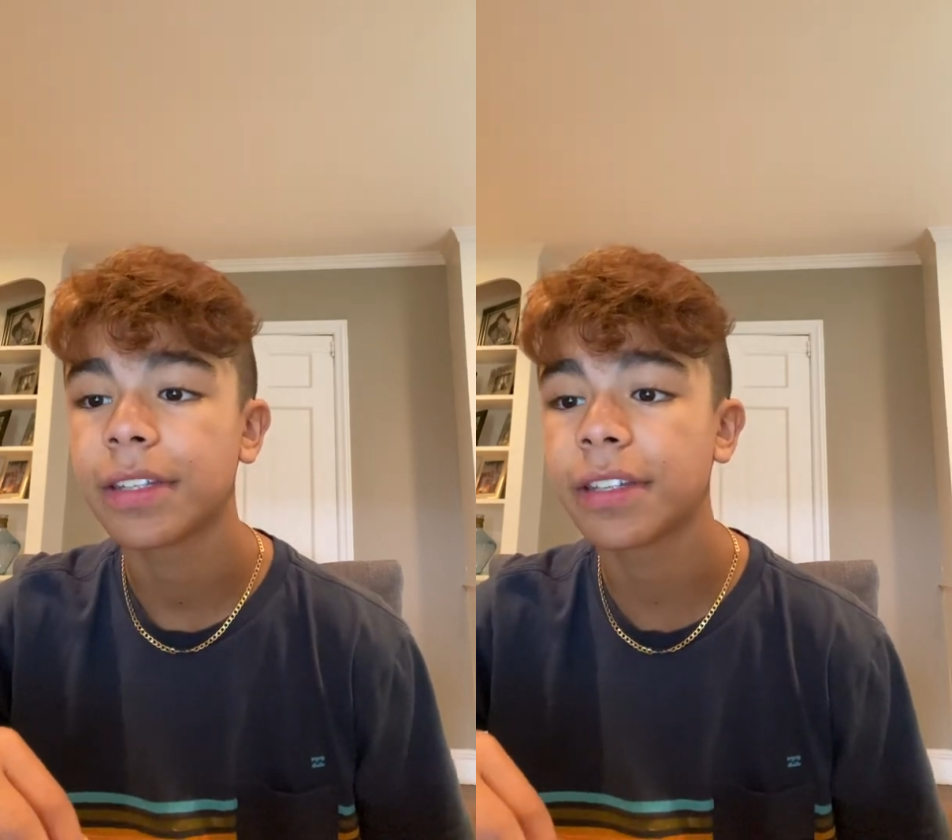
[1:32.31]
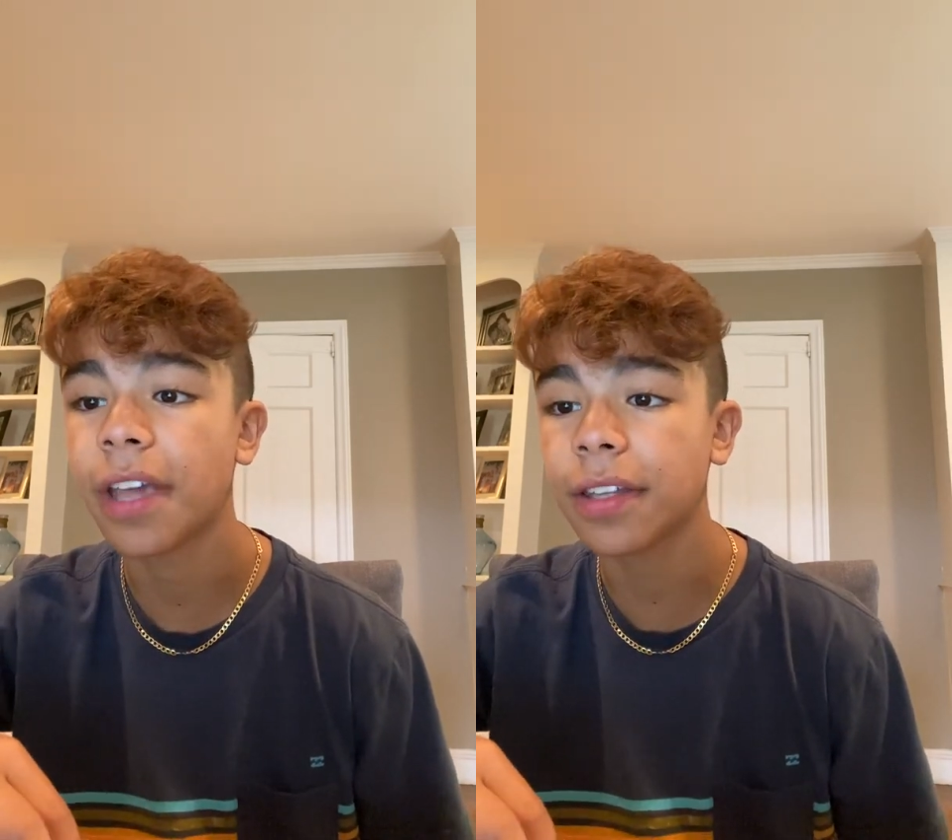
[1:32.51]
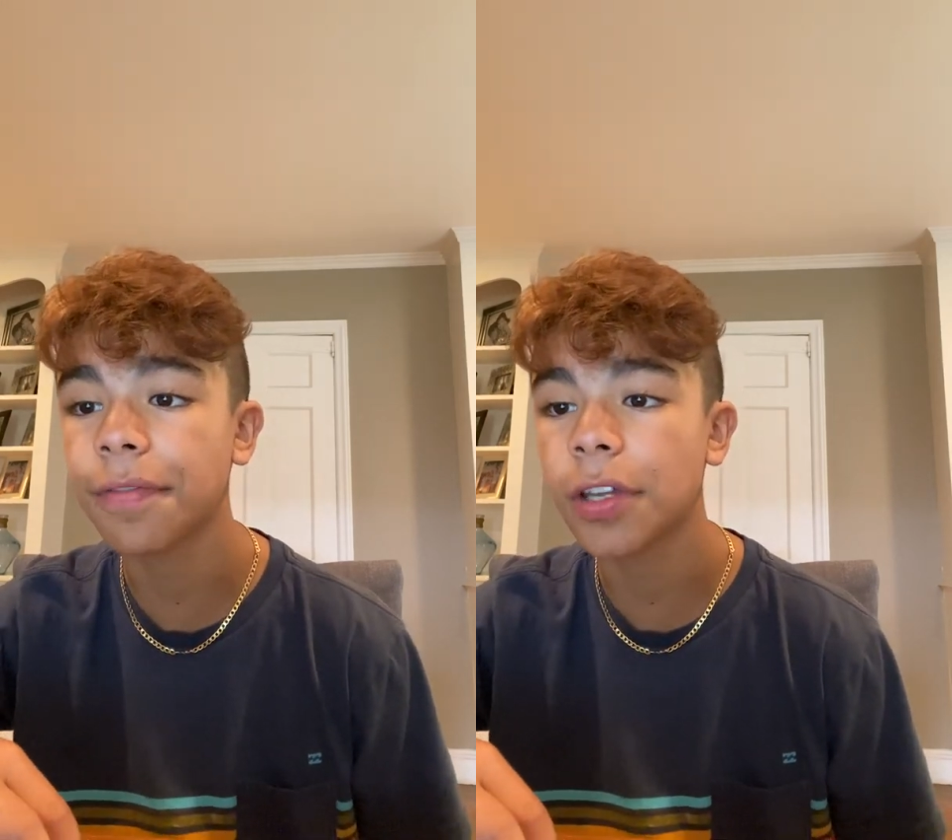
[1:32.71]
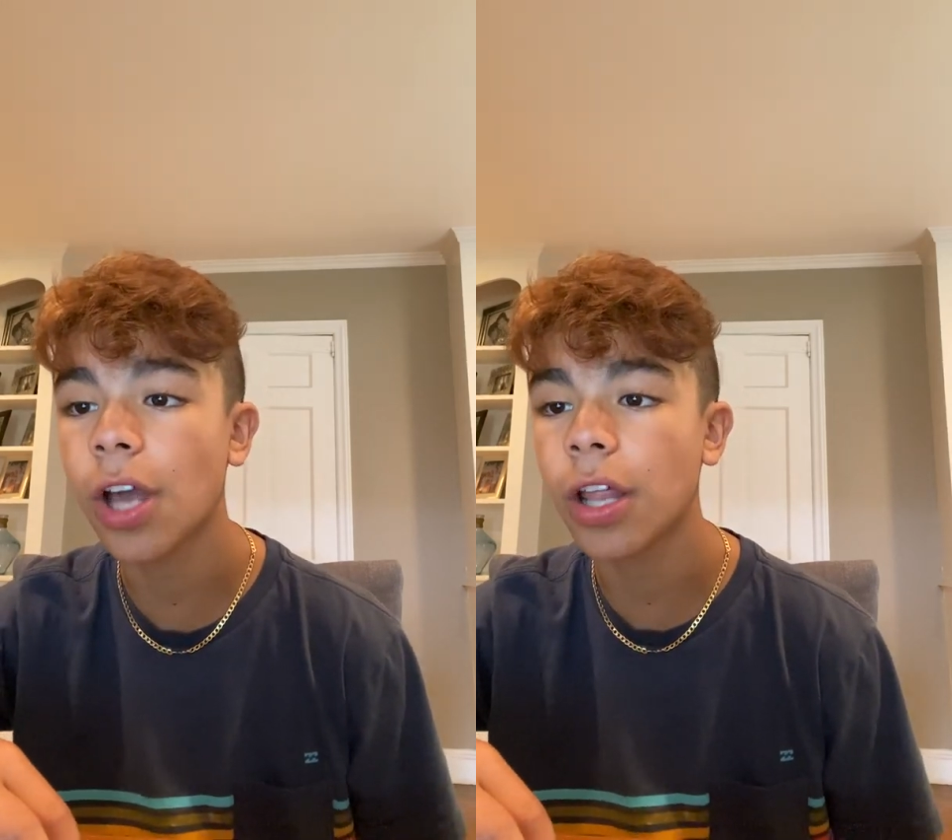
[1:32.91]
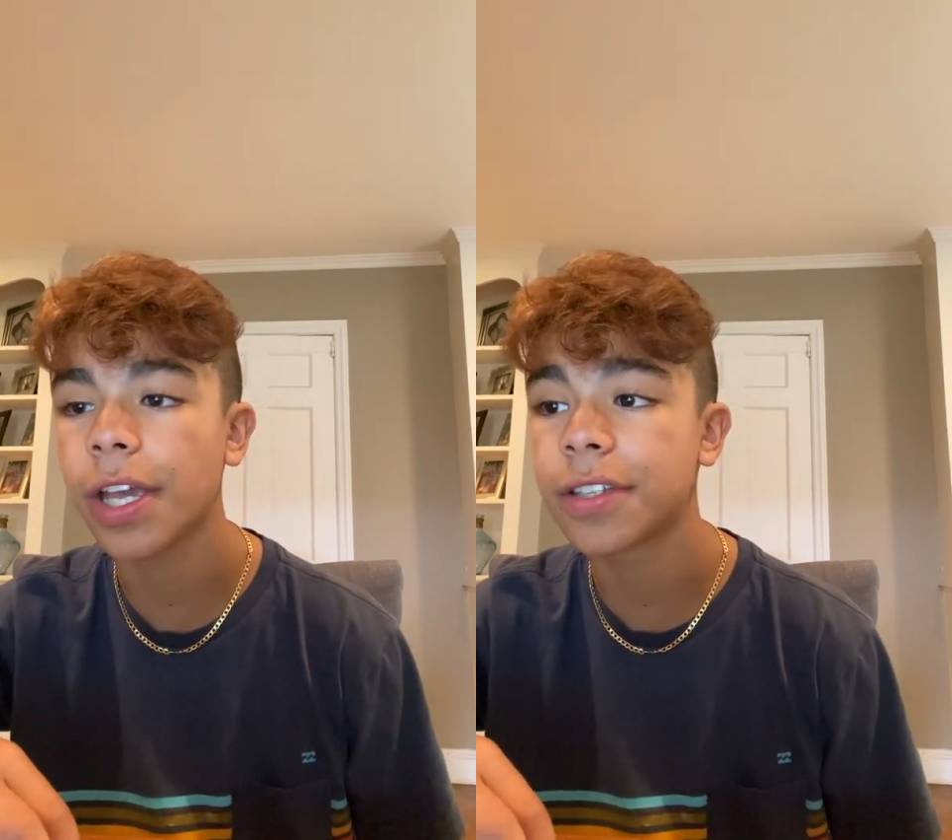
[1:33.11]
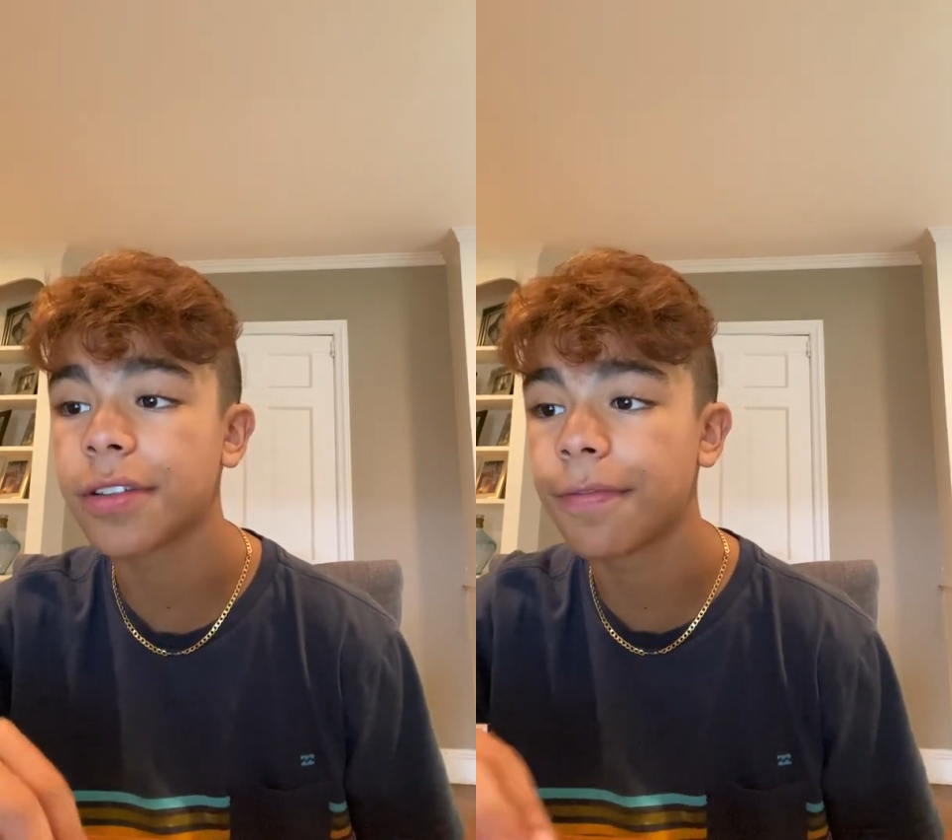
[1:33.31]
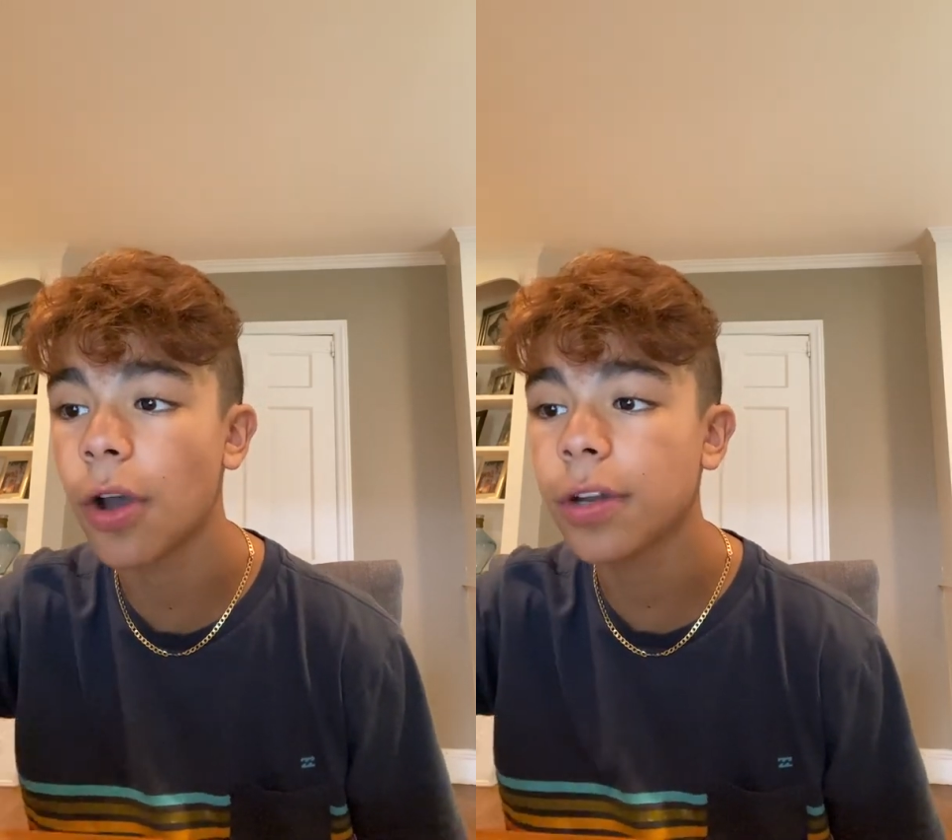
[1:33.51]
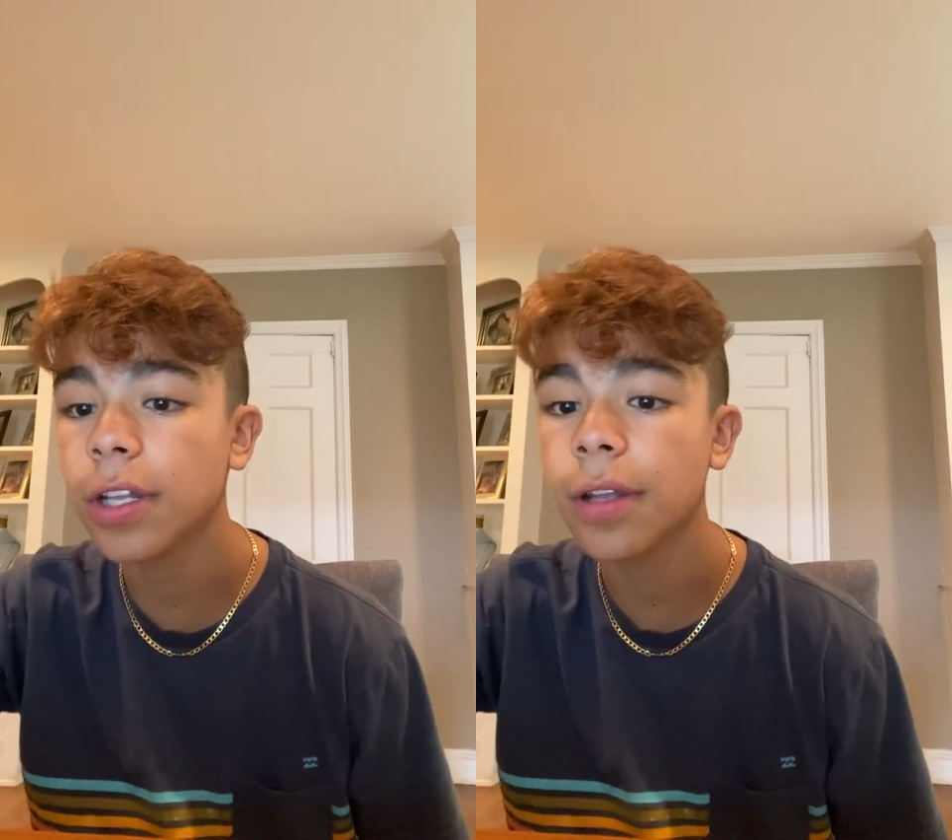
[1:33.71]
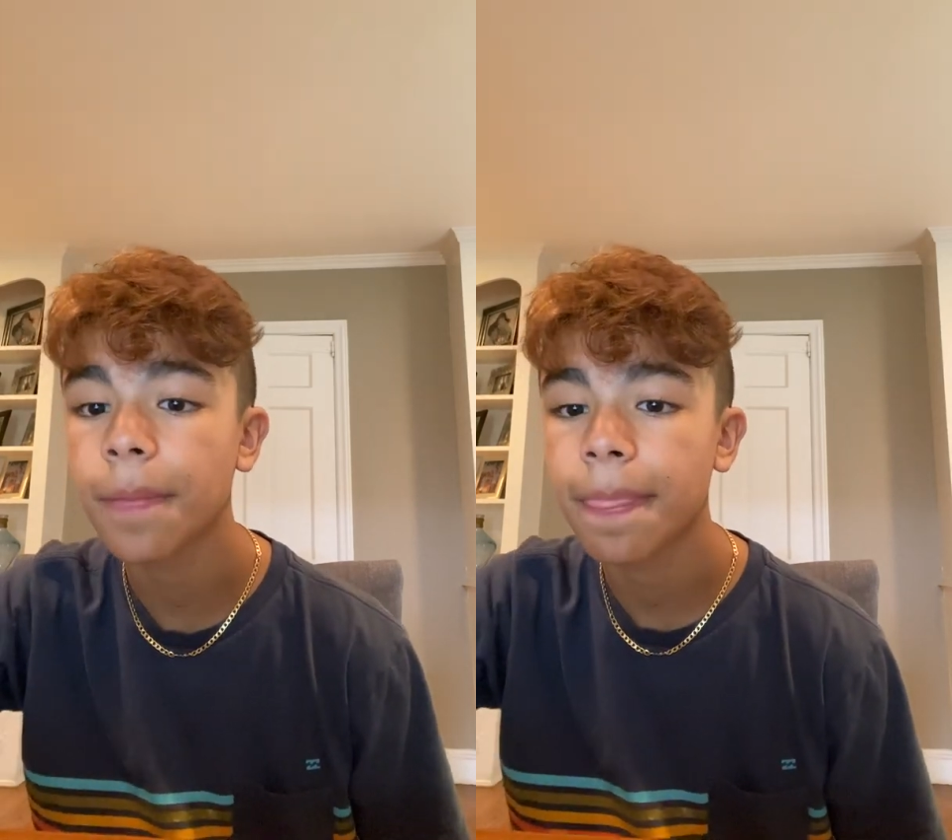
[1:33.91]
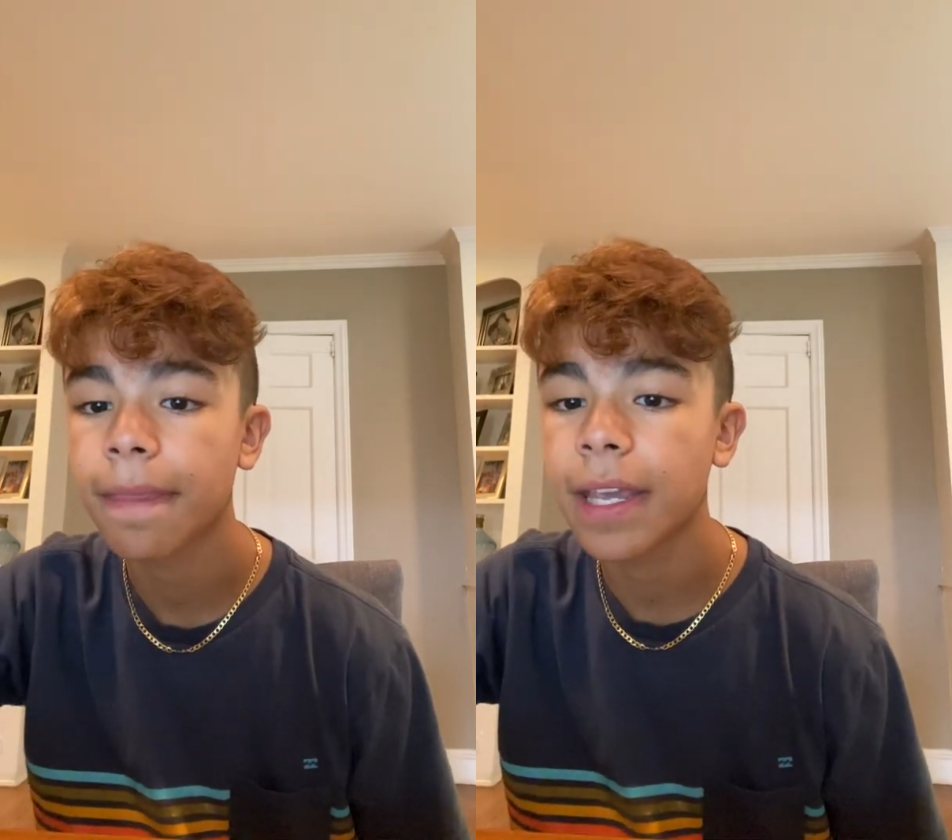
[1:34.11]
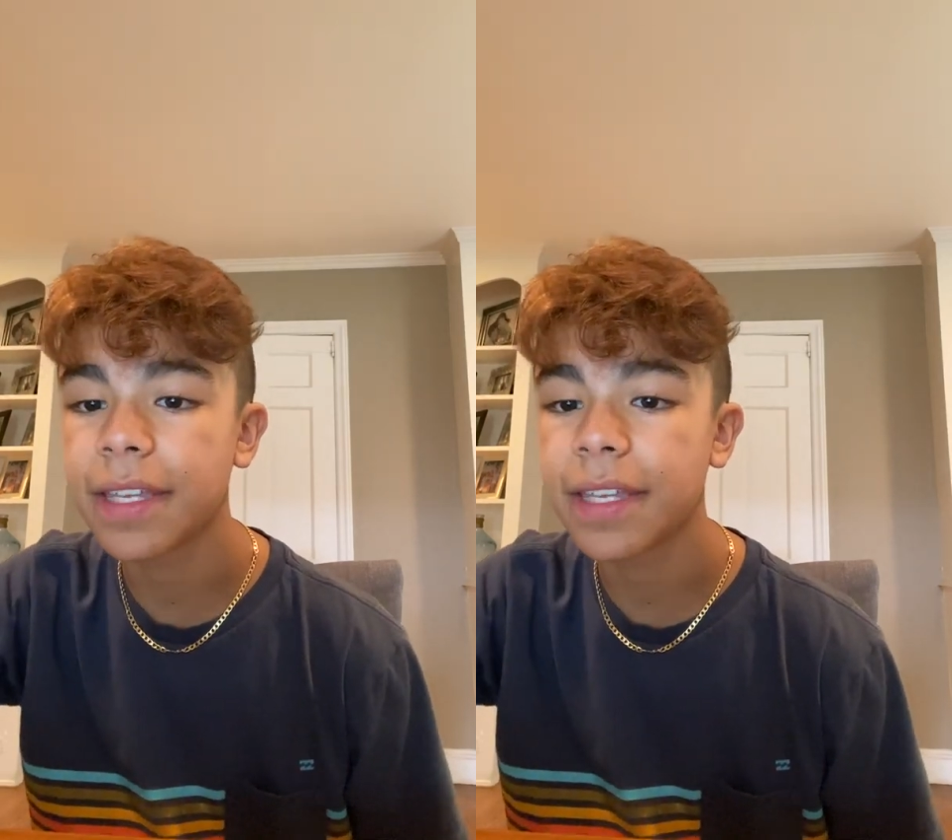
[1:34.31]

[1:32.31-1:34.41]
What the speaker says: Detective Canale has devoted